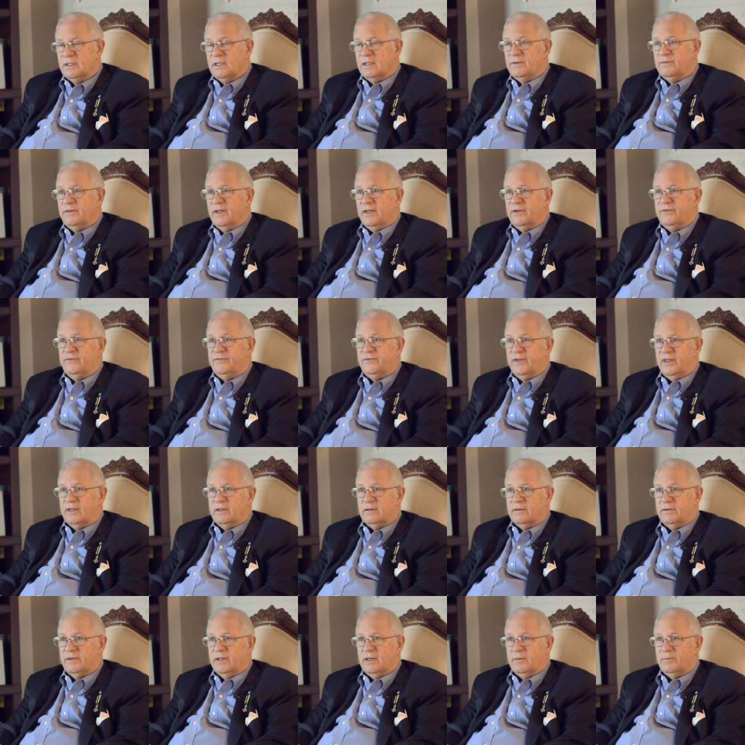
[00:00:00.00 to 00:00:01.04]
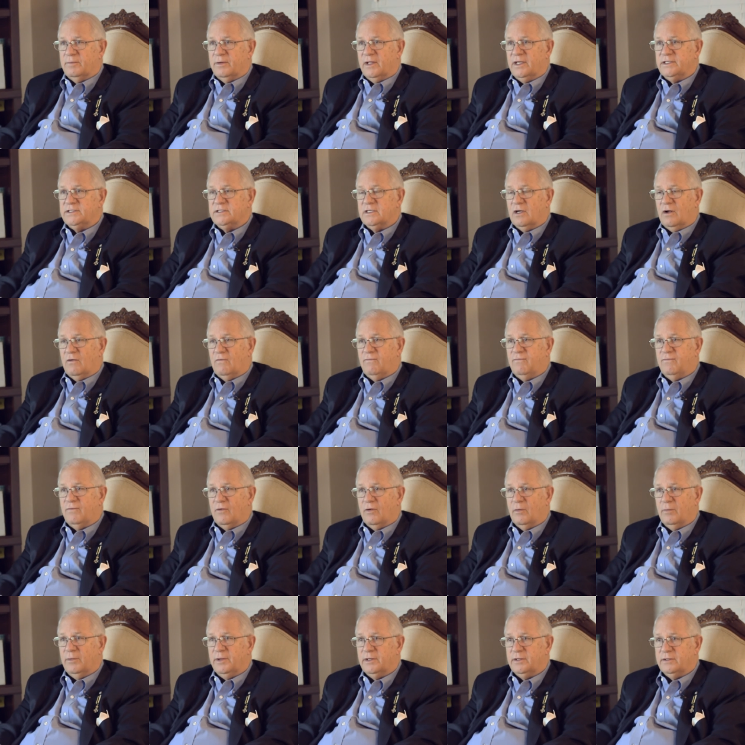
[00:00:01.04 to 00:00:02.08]
They settled in a place called
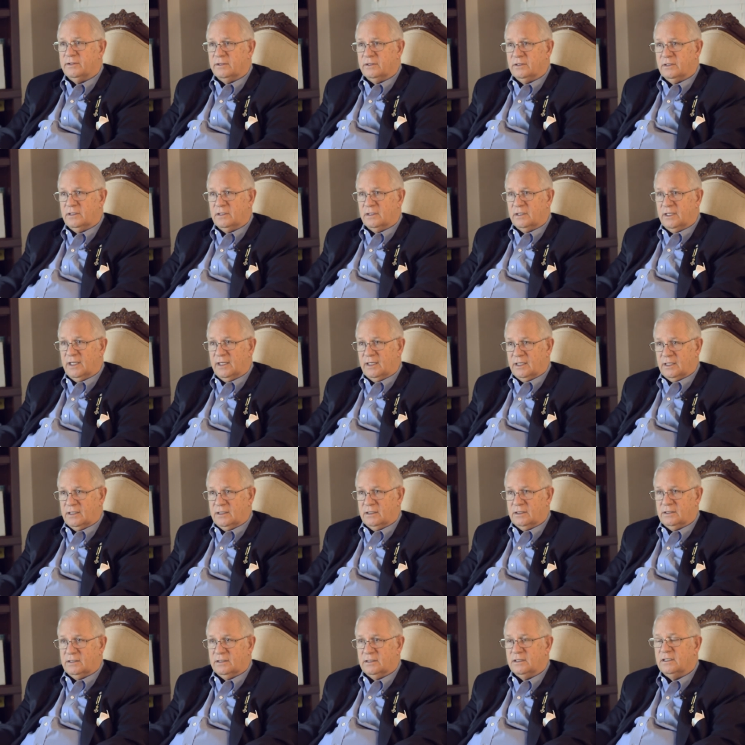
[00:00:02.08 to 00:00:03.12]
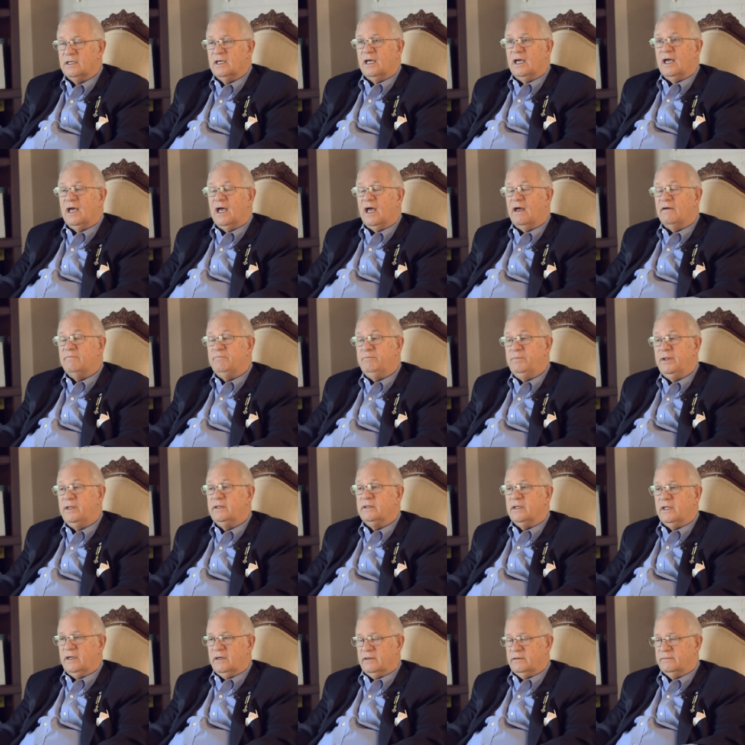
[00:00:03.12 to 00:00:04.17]
Farmington, Connecticut. I've
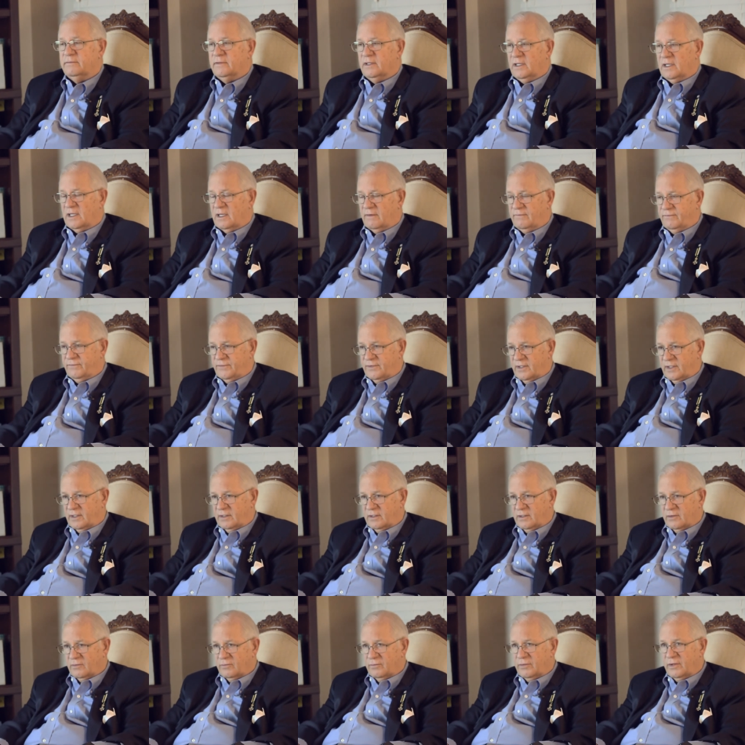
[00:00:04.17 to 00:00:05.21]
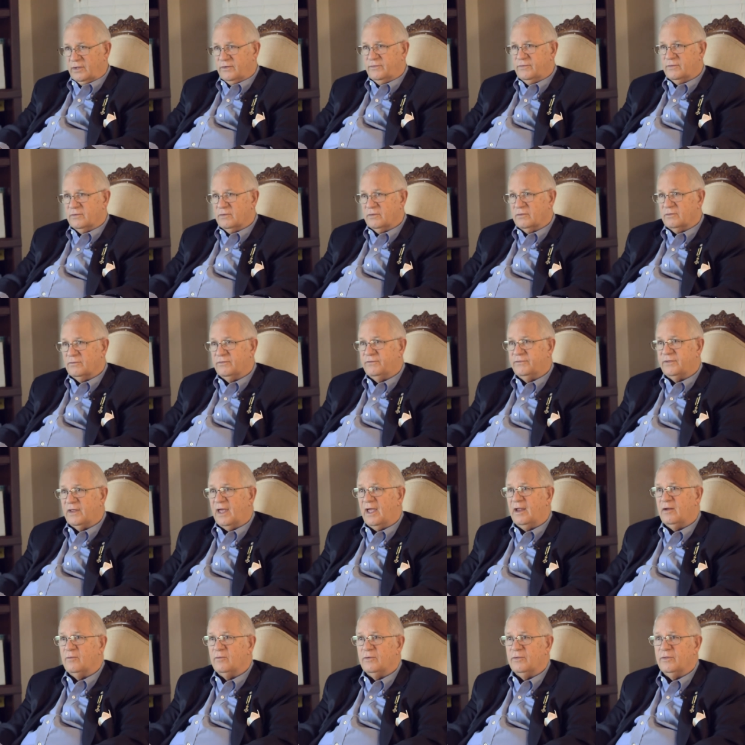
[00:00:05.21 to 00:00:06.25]
been there. I've seen the original
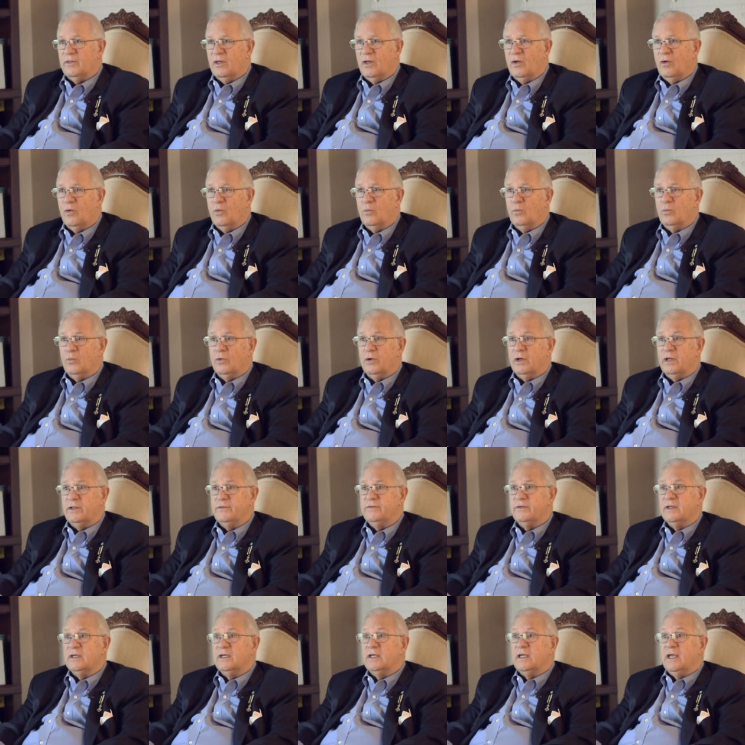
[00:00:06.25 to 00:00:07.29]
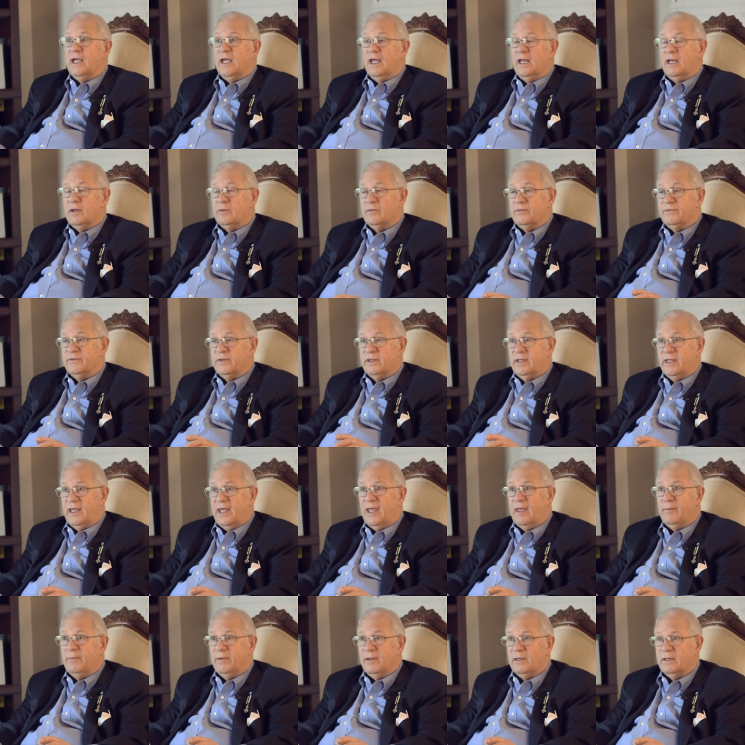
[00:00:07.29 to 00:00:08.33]
site where the home was, and it was a
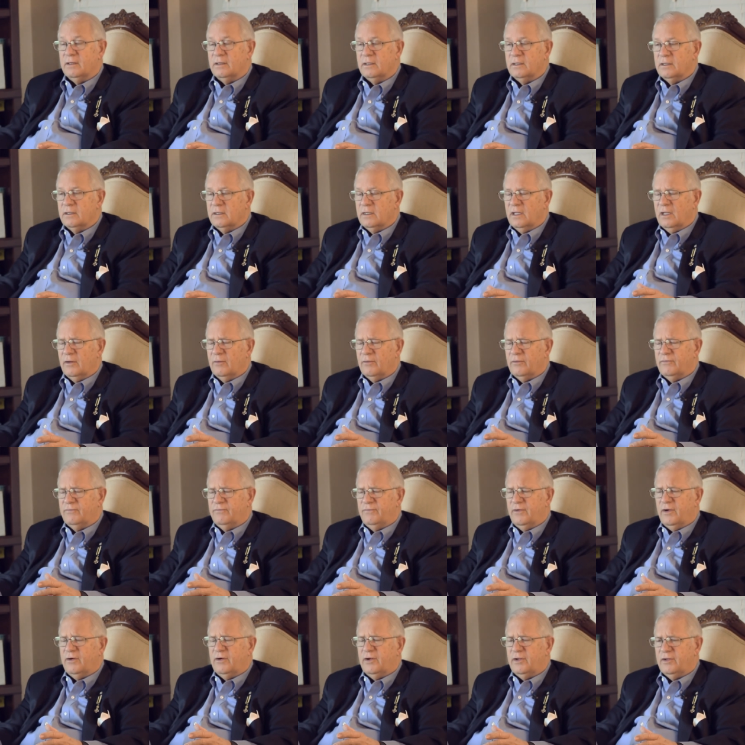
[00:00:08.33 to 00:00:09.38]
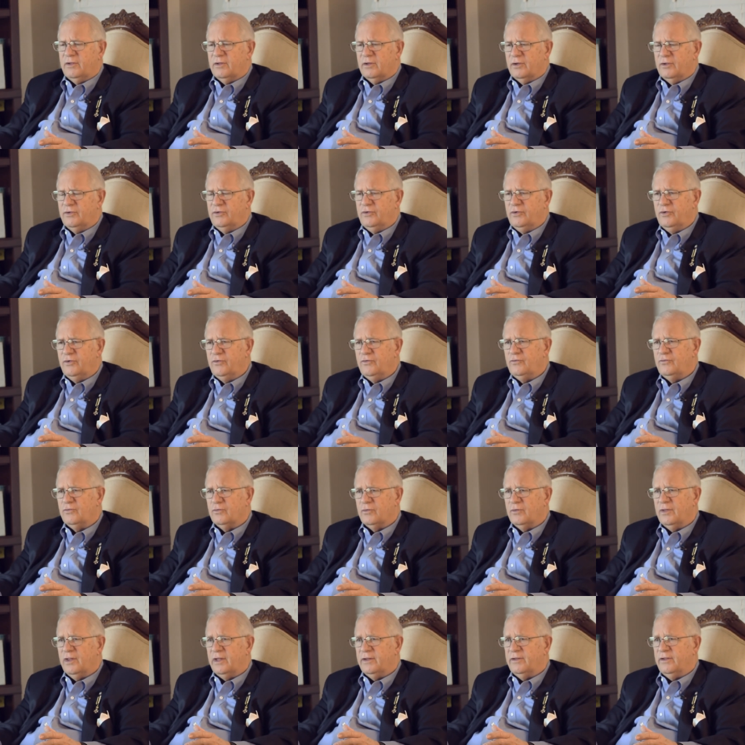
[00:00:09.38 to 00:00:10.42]
cabin. It was very
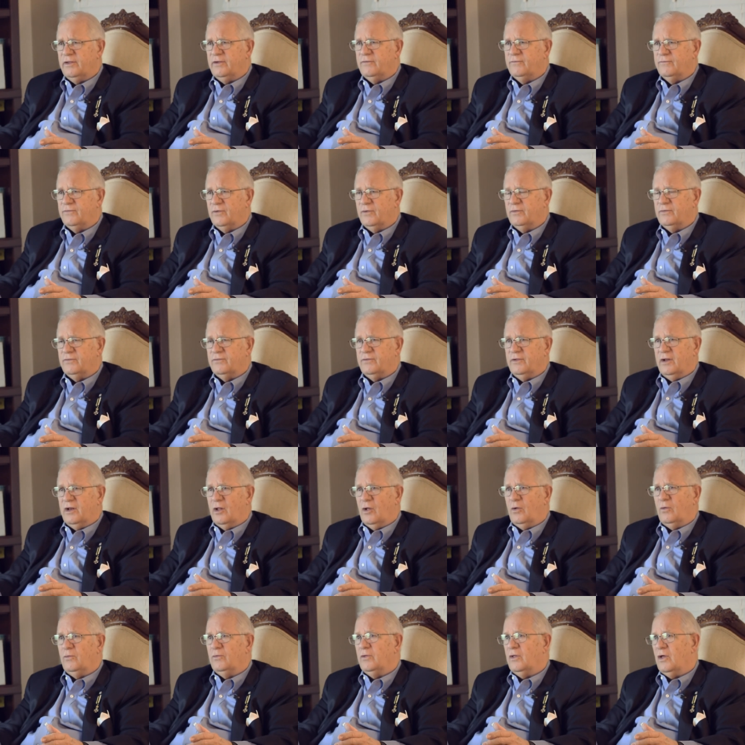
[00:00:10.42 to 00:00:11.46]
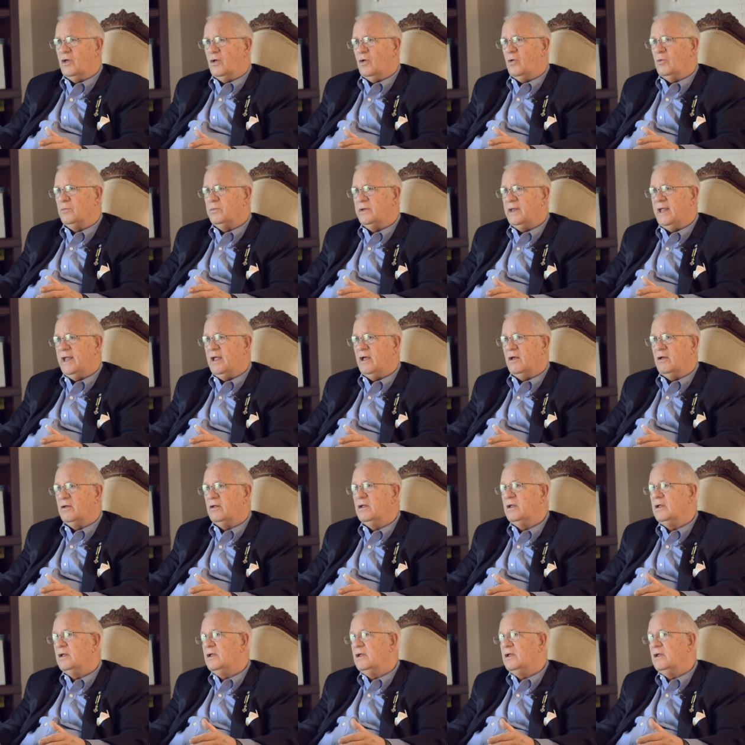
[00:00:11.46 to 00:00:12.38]
unusual that these folks that own the home now